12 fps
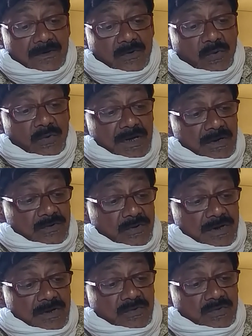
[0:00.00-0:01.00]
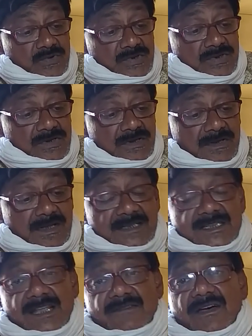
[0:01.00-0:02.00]
who introduced the
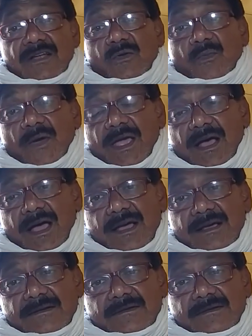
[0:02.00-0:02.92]
silver rupaya,